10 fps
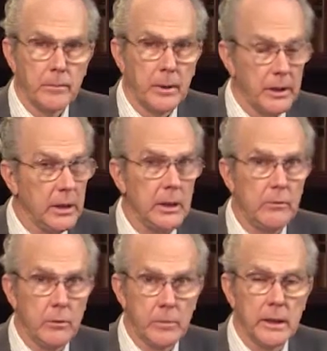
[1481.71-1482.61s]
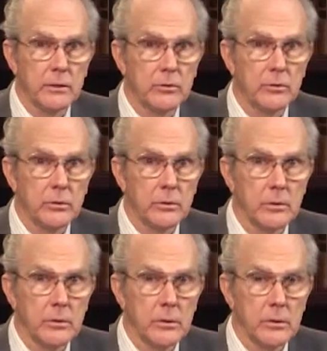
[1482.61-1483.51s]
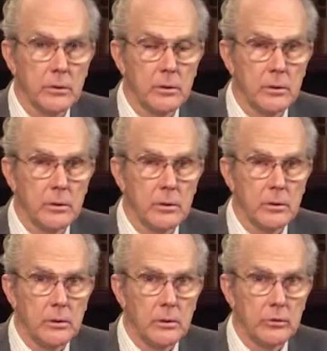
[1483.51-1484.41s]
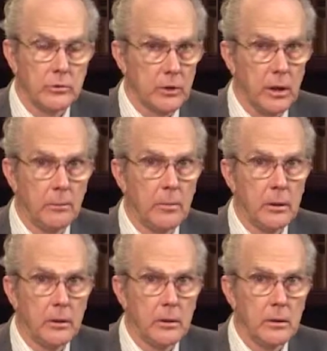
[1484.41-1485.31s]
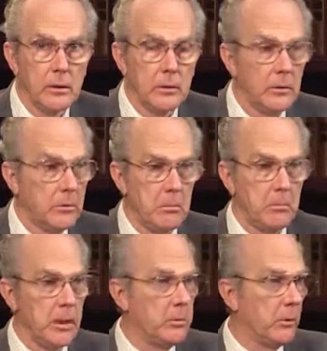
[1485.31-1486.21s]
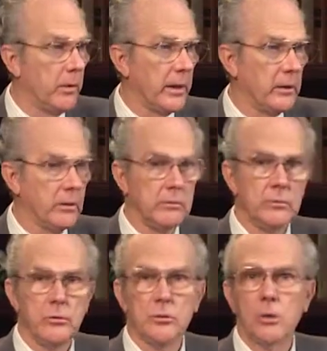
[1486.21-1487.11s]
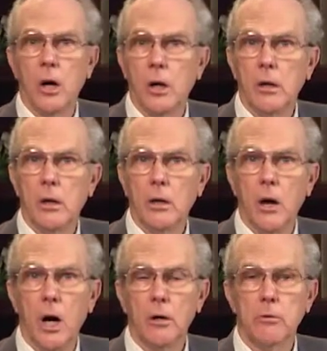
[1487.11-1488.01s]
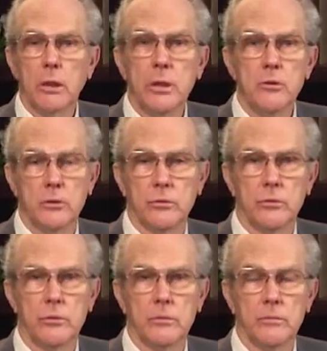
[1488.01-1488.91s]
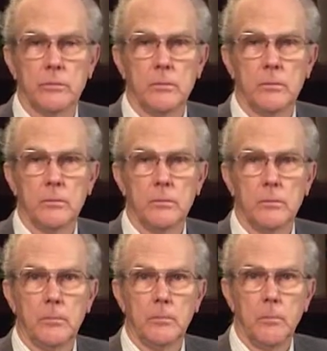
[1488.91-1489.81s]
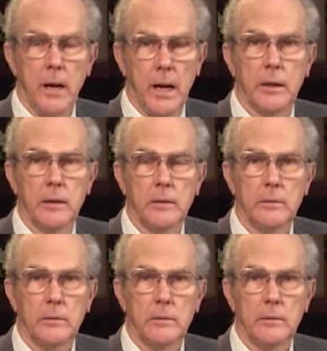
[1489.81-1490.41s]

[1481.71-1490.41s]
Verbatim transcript: but he even makes some people that are just are religious mad.